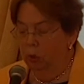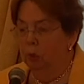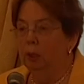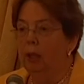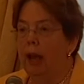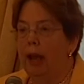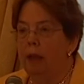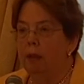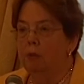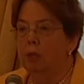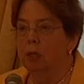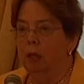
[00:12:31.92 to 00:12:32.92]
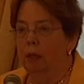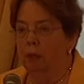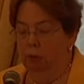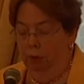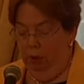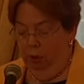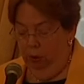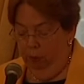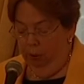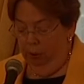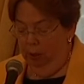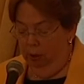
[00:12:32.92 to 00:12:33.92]
to ally themselves with the two
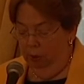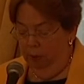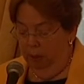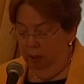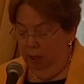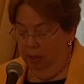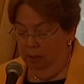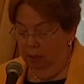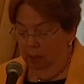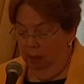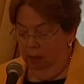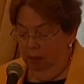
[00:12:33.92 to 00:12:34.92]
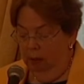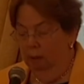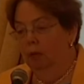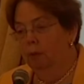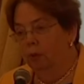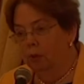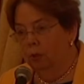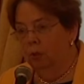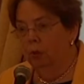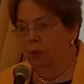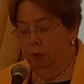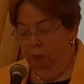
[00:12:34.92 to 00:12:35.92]
political parties liberals, of
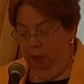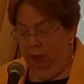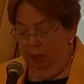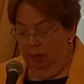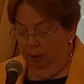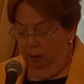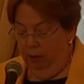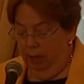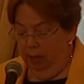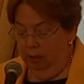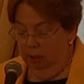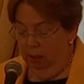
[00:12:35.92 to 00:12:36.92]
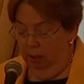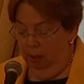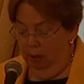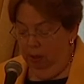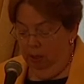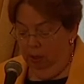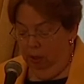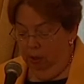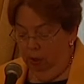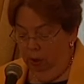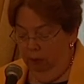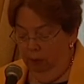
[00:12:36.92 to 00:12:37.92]
course, with the Democrats, and, and
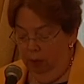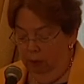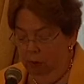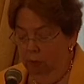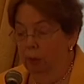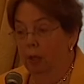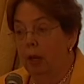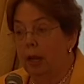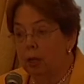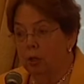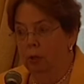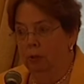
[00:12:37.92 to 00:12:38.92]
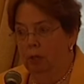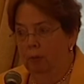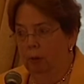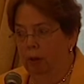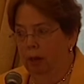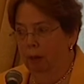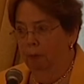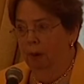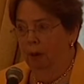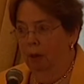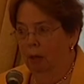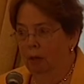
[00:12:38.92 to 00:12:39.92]
conservatives with the National Democratic
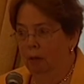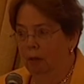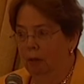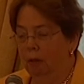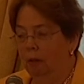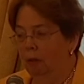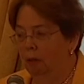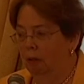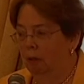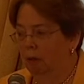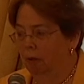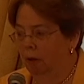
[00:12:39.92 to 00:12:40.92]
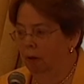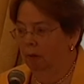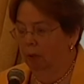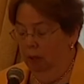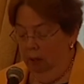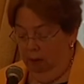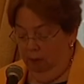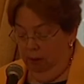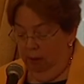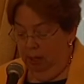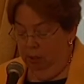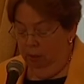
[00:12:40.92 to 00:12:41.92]
Party. Uh,
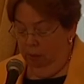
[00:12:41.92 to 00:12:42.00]
and that's